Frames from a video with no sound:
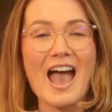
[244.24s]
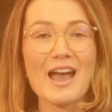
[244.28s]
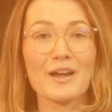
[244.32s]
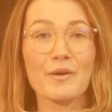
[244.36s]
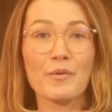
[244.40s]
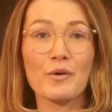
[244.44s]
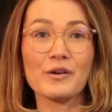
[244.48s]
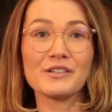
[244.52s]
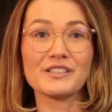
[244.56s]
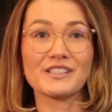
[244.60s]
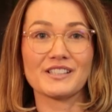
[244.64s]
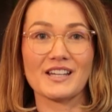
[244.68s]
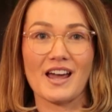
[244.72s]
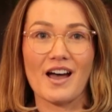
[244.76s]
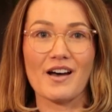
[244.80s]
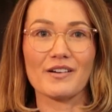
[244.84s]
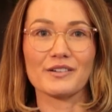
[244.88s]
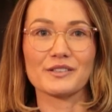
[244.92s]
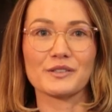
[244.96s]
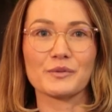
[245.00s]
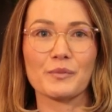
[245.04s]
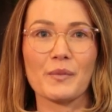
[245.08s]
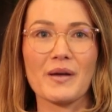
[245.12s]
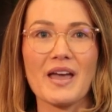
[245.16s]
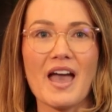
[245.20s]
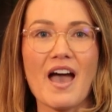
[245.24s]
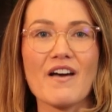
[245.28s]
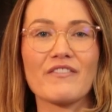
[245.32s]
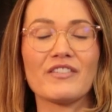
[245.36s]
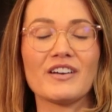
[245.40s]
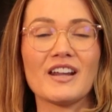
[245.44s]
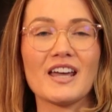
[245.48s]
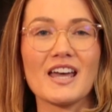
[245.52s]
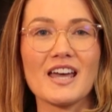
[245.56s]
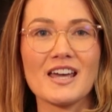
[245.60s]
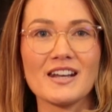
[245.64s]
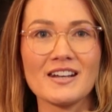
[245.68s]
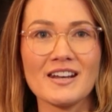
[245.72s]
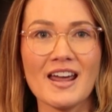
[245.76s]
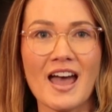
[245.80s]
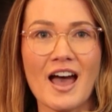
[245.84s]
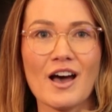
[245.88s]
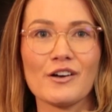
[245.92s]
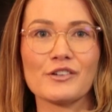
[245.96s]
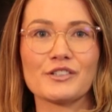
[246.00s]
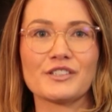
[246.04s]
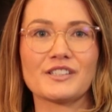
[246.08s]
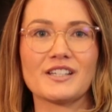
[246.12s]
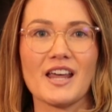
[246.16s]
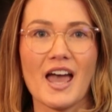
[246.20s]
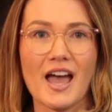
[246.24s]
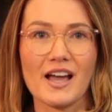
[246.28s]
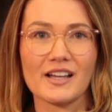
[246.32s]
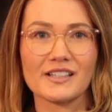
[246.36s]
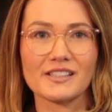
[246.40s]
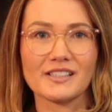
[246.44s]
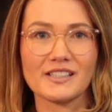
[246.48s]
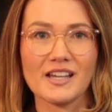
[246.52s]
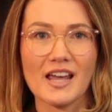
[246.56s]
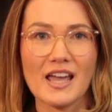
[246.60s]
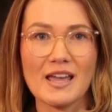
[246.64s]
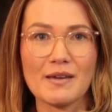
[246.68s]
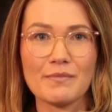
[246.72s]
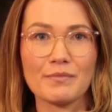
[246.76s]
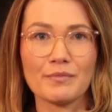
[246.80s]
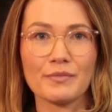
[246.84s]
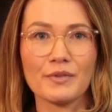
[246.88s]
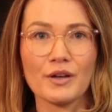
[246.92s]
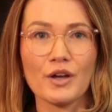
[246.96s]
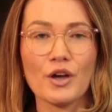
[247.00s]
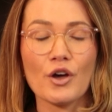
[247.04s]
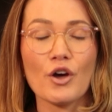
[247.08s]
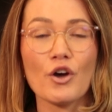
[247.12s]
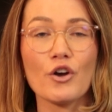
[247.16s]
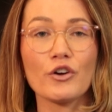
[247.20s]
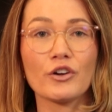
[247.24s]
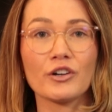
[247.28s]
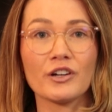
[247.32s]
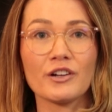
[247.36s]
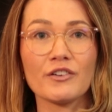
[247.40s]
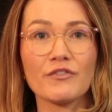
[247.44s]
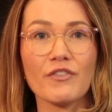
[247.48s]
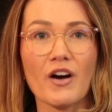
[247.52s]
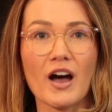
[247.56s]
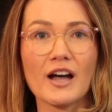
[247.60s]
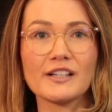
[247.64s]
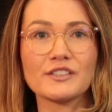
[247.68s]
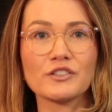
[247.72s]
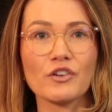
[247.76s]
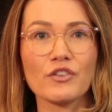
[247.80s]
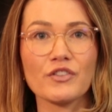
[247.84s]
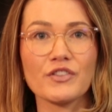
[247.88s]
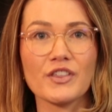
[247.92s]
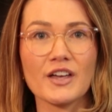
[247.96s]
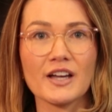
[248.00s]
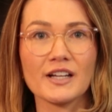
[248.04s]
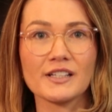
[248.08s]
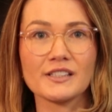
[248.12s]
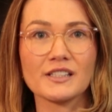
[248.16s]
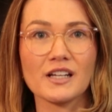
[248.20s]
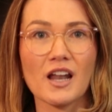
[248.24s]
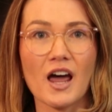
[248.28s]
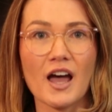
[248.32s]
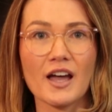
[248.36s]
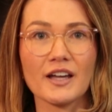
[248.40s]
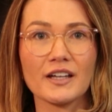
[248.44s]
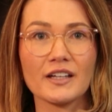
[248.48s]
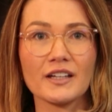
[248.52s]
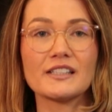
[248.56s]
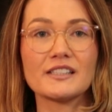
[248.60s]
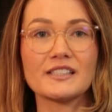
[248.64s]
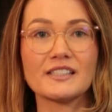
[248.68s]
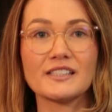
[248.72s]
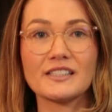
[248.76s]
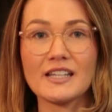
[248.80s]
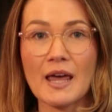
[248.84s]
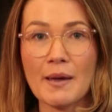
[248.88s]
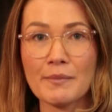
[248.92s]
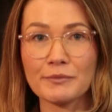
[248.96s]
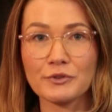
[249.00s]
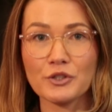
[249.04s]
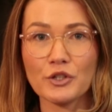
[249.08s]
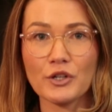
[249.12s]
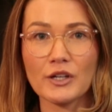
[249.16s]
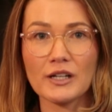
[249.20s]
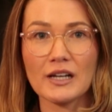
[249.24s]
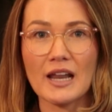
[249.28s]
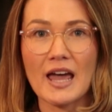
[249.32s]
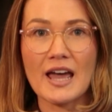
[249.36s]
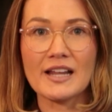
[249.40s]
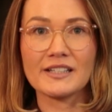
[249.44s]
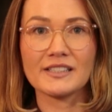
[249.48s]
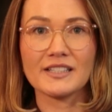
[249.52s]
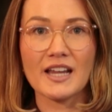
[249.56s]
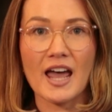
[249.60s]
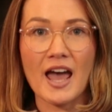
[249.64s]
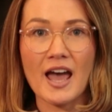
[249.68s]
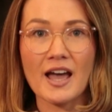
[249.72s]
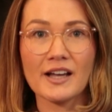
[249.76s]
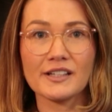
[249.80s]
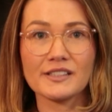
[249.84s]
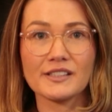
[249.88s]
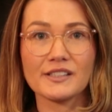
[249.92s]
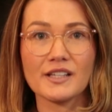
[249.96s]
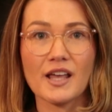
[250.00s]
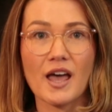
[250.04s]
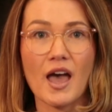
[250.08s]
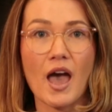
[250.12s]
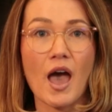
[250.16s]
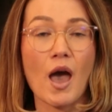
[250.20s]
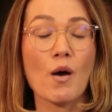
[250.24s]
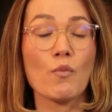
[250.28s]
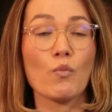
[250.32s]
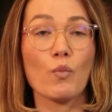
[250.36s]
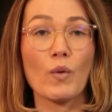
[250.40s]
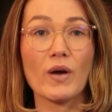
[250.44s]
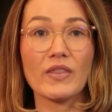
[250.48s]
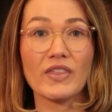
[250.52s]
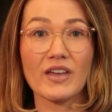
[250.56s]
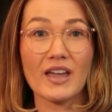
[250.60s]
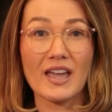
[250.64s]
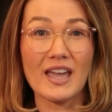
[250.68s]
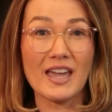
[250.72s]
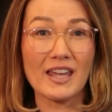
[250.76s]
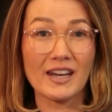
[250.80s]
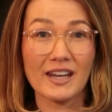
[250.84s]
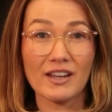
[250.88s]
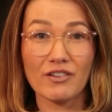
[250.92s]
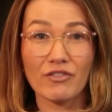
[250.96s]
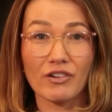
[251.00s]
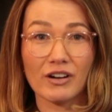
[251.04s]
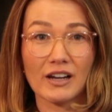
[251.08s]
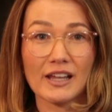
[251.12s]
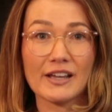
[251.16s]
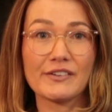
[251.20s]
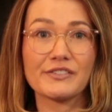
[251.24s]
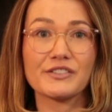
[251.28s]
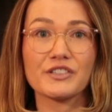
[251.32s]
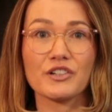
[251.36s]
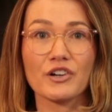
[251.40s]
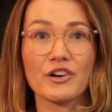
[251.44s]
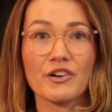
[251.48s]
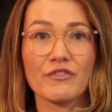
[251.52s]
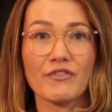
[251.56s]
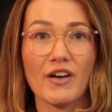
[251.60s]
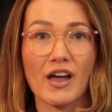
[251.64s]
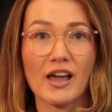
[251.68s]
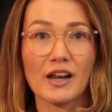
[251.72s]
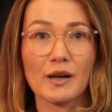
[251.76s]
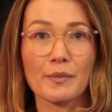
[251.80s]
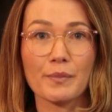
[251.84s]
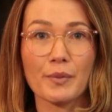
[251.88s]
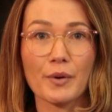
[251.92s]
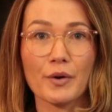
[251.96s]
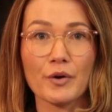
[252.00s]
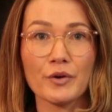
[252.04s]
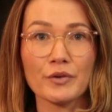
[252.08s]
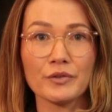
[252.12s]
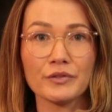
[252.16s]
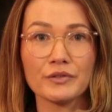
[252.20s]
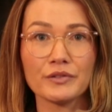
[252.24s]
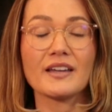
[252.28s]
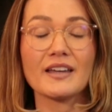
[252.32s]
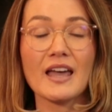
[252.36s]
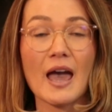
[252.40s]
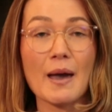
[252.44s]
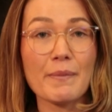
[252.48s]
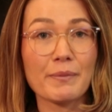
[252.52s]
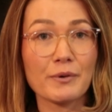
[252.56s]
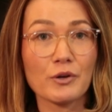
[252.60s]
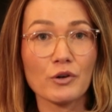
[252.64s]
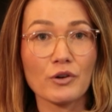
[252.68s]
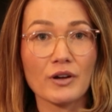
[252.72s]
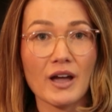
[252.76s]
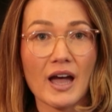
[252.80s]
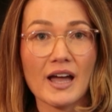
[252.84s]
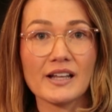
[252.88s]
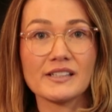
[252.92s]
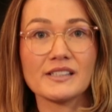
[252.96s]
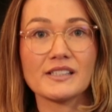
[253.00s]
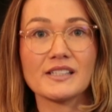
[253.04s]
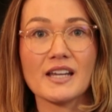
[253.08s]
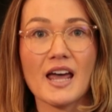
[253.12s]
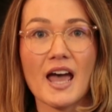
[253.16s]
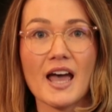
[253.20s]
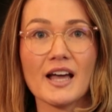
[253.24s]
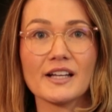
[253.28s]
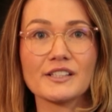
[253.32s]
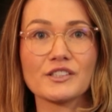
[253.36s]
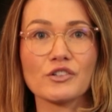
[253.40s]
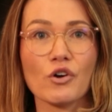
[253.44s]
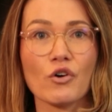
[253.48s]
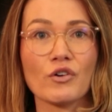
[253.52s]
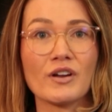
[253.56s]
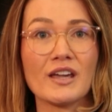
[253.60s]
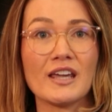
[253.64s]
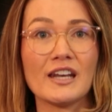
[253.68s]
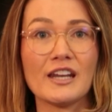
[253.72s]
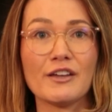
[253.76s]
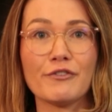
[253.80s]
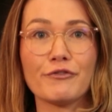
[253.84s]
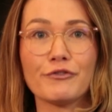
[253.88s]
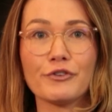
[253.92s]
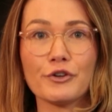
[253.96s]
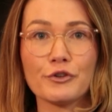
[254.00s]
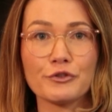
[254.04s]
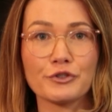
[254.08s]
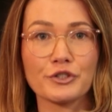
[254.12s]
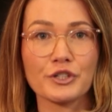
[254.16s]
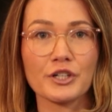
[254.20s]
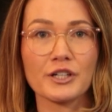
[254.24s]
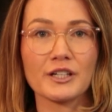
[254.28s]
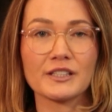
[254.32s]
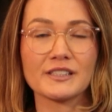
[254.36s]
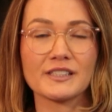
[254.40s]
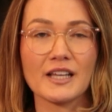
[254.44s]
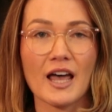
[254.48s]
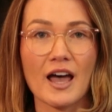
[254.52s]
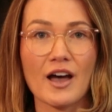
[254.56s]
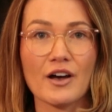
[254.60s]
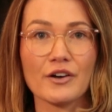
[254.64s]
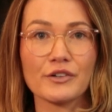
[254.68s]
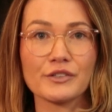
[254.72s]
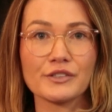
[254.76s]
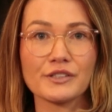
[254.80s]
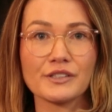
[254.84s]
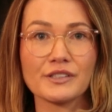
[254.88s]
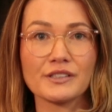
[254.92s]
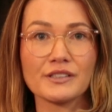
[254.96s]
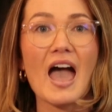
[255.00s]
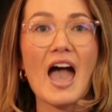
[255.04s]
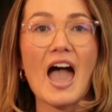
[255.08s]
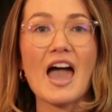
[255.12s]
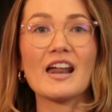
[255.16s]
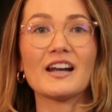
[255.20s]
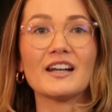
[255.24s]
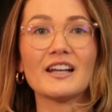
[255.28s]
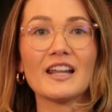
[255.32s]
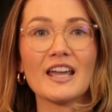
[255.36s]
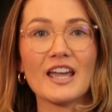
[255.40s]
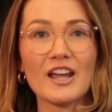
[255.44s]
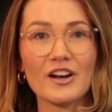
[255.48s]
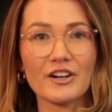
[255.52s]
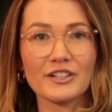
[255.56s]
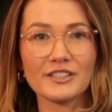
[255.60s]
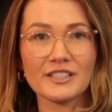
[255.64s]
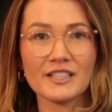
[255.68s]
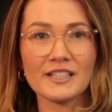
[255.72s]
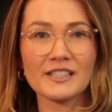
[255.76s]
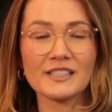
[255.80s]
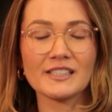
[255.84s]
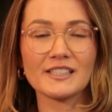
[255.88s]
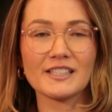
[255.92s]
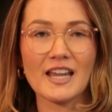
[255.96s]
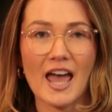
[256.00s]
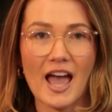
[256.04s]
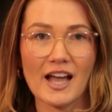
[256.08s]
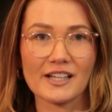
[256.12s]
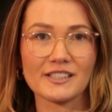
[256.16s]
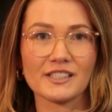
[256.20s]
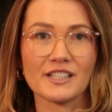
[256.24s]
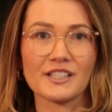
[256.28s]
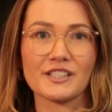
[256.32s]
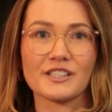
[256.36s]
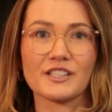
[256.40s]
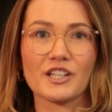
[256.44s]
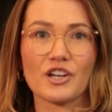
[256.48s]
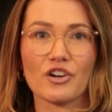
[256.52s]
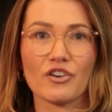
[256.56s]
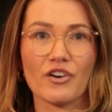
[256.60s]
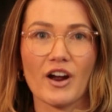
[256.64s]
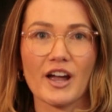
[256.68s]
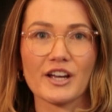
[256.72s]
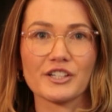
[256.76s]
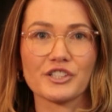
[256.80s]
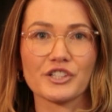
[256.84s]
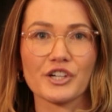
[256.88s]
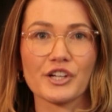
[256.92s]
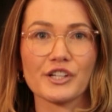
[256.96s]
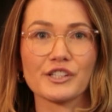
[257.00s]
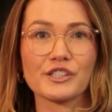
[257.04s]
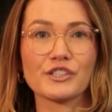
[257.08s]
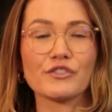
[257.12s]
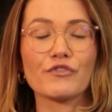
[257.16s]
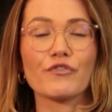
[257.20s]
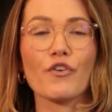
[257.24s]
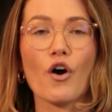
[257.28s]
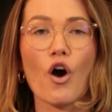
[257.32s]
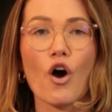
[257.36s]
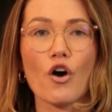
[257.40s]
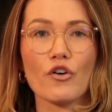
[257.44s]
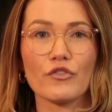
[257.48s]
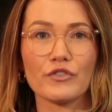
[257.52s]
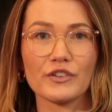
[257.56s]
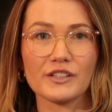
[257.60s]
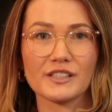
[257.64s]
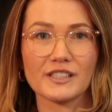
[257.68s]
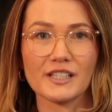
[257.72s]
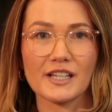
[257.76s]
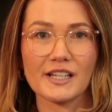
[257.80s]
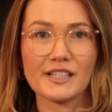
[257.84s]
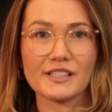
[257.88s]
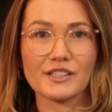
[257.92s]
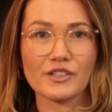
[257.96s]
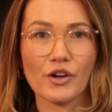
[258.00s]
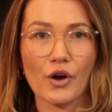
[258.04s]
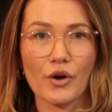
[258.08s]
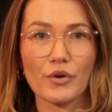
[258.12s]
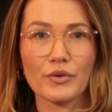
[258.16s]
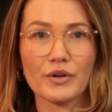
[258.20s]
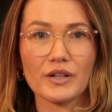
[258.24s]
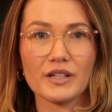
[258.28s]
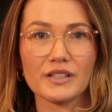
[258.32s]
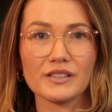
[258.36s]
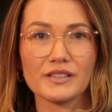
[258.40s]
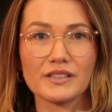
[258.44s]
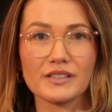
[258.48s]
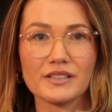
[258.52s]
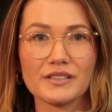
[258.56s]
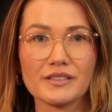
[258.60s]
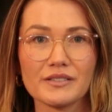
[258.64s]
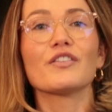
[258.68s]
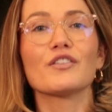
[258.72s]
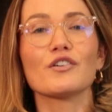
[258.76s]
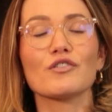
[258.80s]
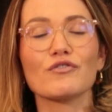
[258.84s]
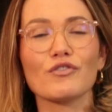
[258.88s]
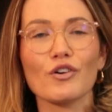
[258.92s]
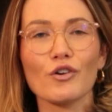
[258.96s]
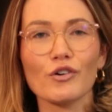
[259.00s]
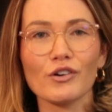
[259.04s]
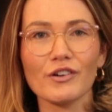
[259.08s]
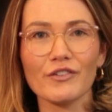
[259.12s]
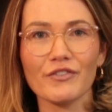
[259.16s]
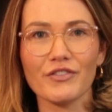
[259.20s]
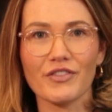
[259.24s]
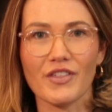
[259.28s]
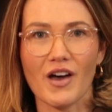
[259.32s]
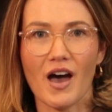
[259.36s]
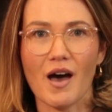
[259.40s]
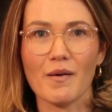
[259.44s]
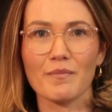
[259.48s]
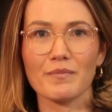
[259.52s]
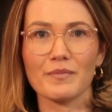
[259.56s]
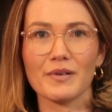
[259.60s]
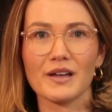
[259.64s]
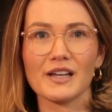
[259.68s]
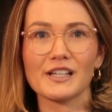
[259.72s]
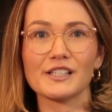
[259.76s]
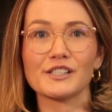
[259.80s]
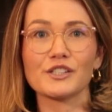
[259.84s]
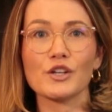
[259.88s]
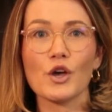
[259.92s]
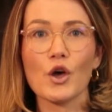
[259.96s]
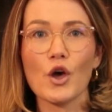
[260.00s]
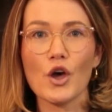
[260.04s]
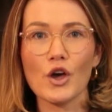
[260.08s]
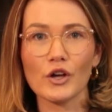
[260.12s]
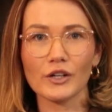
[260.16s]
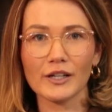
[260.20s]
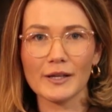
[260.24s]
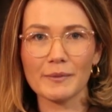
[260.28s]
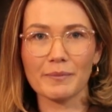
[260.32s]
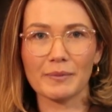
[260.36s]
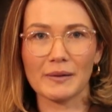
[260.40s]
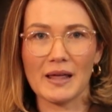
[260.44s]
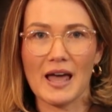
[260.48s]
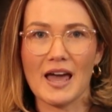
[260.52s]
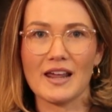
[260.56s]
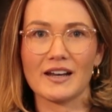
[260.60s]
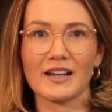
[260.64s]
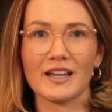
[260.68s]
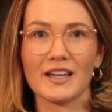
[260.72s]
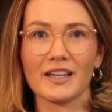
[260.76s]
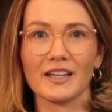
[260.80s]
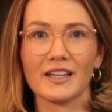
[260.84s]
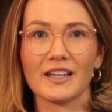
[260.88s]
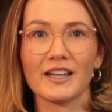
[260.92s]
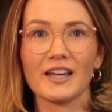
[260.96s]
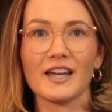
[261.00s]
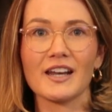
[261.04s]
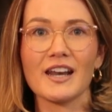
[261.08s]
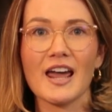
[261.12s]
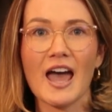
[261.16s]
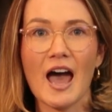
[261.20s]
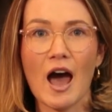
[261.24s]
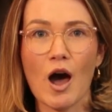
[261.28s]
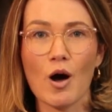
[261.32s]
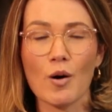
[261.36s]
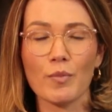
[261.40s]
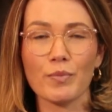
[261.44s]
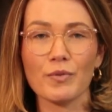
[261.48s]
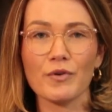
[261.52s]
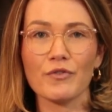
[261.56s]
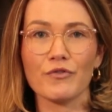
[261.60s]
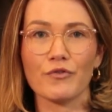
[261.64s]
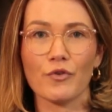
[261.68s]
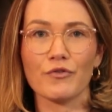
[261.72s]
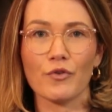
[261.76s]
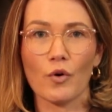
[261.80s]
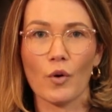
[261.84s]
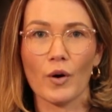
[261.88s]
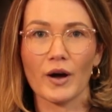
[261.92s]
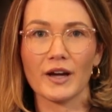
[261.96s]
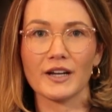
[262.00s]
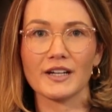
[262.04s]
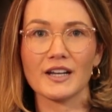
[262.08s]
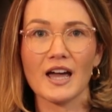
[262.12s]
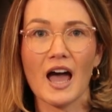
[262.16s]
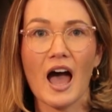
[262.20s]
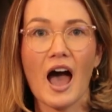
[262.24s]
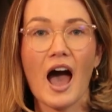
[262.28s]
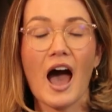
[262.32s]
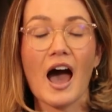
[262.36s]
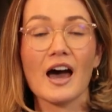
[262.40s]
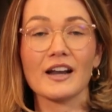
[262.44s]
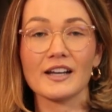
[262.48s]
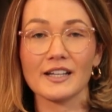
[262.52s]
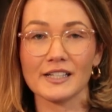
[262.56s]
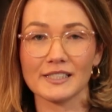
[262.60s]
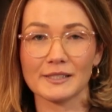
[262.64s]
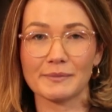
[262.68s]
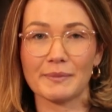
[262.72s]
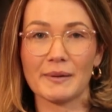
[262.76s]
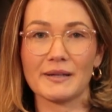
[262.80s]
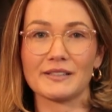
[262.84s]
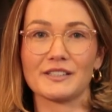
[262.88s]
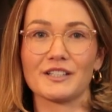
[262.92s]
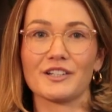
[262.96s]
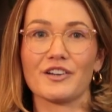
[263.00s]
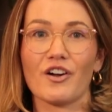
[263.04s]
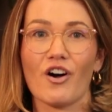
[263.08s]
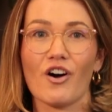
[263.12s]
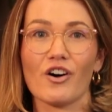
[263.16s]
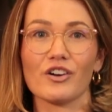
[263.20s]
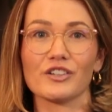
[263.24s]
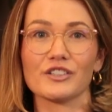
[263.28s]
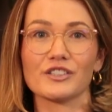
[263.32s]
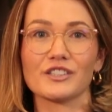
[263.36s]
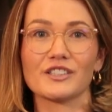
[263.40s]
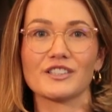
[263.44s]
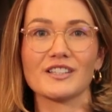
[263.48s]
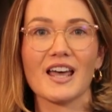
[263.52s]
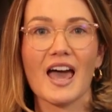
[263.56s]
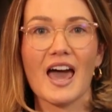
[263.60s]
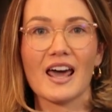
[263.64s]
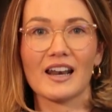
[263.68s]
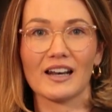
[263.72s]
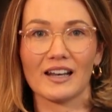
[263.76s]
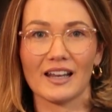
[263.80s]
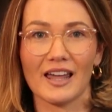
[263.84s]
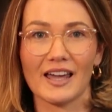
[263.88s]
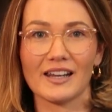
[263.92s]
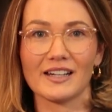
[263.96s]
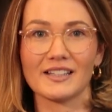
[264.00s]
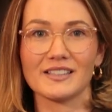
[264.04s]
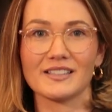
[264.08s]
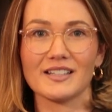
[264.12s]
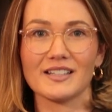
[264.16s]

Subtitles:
At Quastels, we have an in-house tax team who can advise on things like stamp duty land tax and whether any reliefs are available, capital gains tax on any future sales, and inheritance tax considerations for overseas owners. The rule of thumb is early planning can help avoid unexpected costs at a later